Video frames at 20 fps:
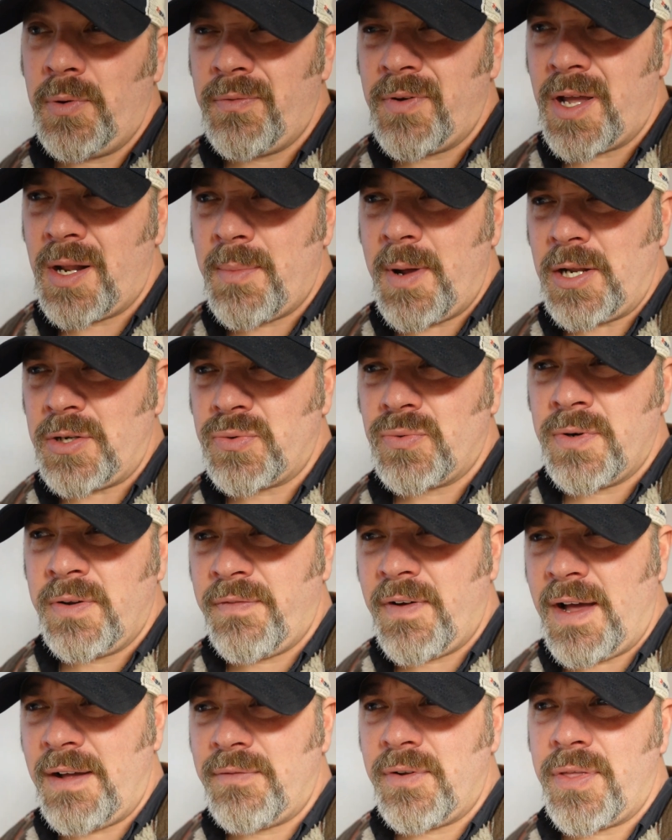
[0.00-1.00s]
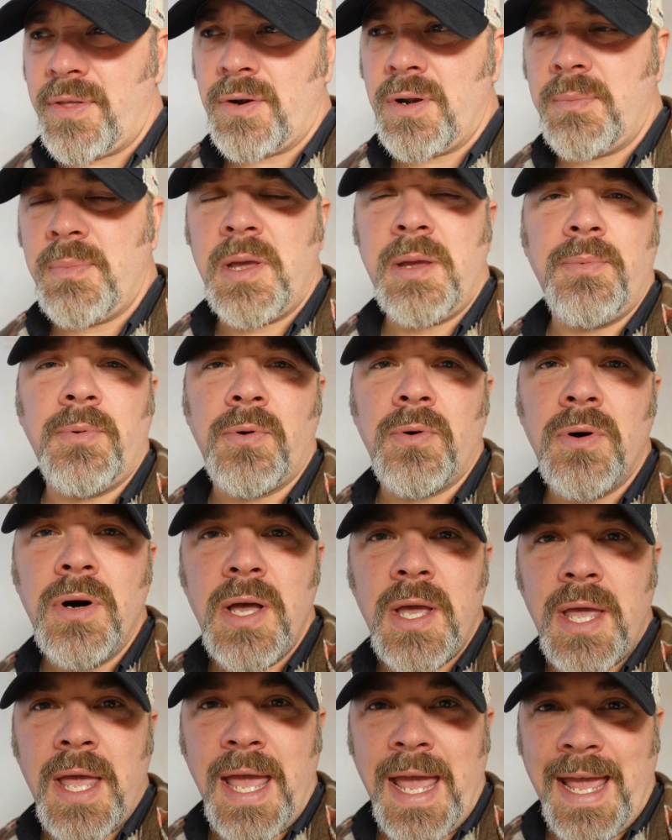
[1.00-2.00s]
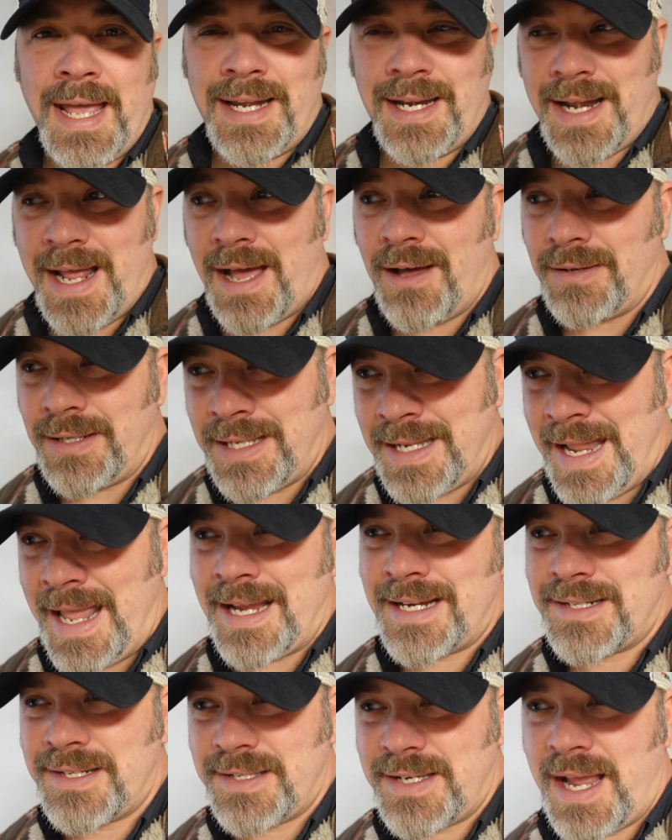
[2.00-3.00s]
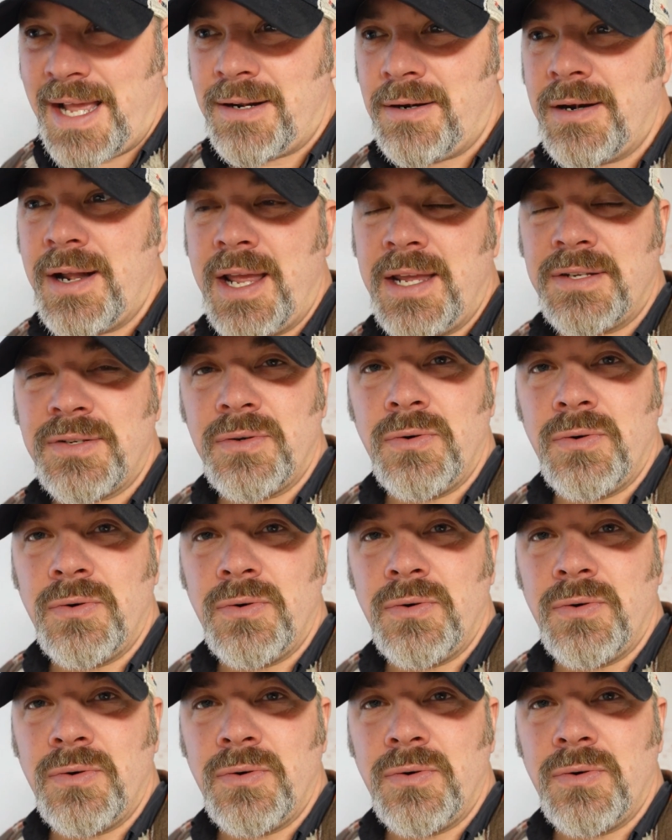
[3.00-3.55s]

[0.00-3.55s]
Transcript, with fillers: We've got about 25 to 30 people headed out next Saturday.